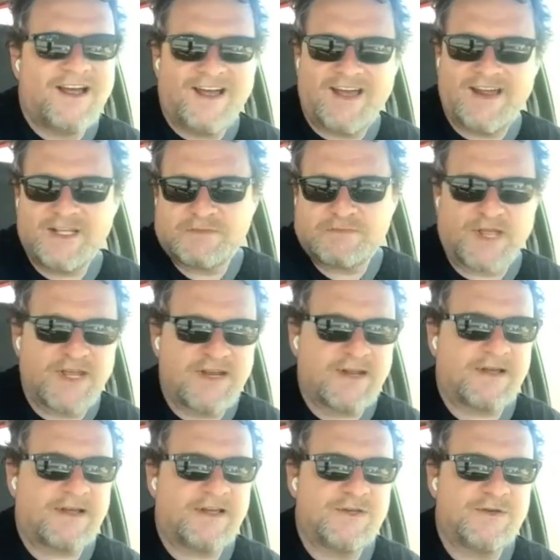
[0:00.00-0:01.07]
And he's played
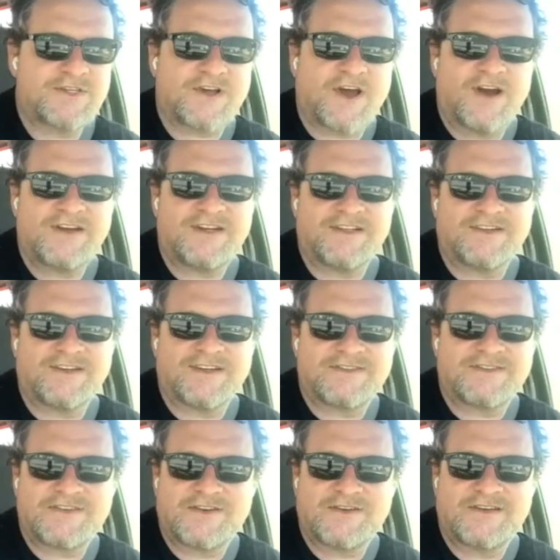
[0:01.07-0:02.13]
a, a used car dealer
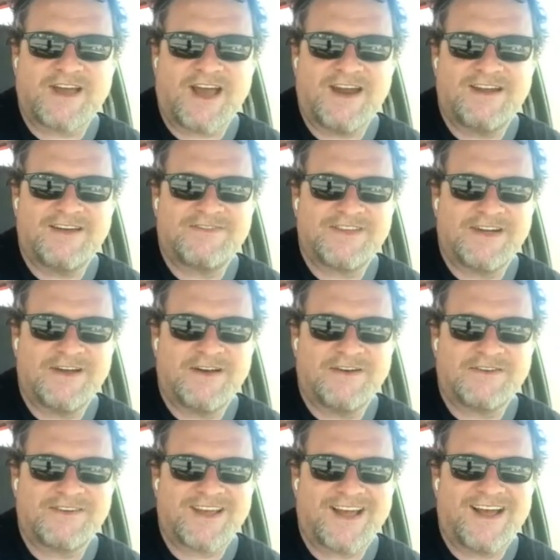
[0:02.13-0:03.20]
kind of, you know,
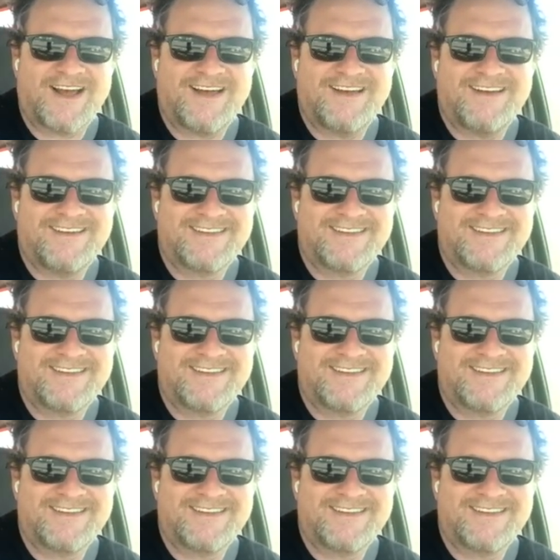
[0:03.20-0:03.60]
guy.